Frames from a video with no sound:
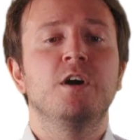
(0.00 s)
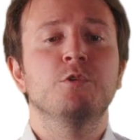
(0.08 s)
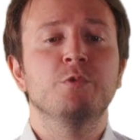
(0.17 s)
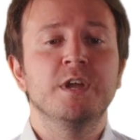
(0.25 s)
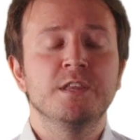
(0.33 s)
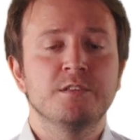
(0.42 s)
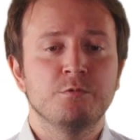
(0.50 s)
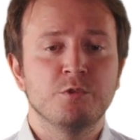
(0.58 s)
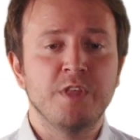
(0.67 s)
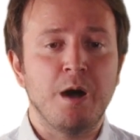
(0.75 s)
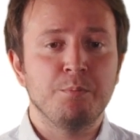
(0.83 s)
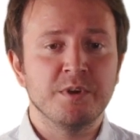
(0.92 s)
evaluate
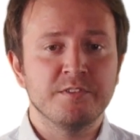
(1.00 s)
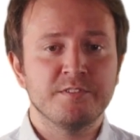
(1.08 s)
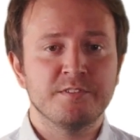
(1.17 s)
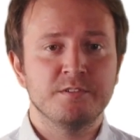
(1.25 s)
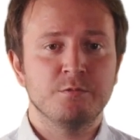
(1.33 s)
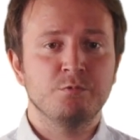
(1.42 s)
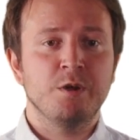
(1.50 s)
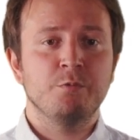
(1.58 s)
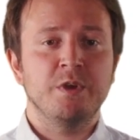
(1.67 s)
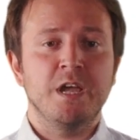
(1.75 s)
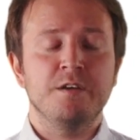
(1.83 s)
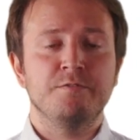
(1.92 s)
what happens
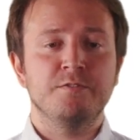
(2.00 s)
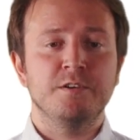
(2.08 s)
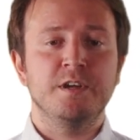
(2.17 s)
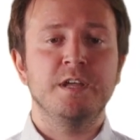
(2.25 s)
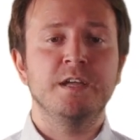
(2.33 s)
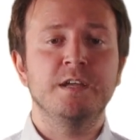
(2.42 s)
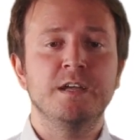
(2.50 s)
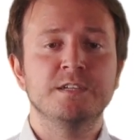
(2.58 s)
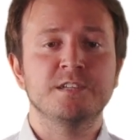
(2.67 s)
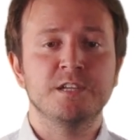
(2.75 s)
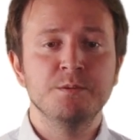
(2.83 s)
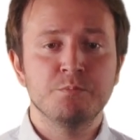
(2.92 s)
when we have
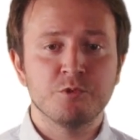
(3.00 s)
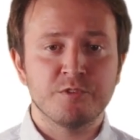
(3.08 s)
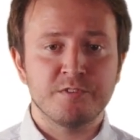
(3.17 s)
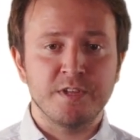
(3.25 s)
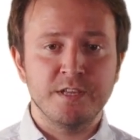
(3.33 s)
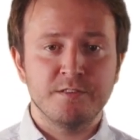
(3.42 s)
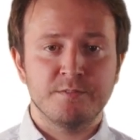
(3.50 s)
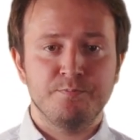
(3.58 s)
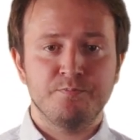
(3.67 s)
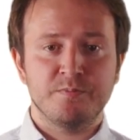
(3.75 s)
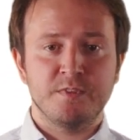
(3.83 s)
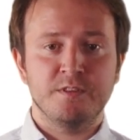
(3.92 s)
as an input state
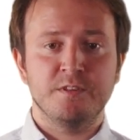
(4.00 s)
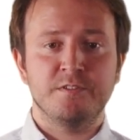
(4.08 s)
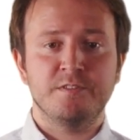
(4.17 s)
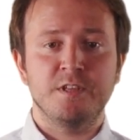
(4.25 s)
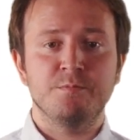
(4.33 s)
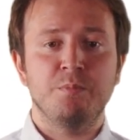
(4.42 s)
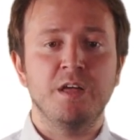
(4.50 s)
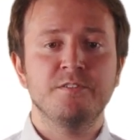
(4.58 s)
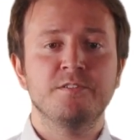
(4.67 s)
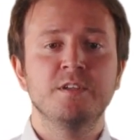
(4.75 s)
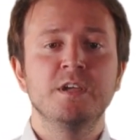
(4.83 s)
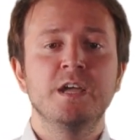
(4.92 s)
the state
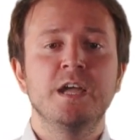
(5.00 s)
plus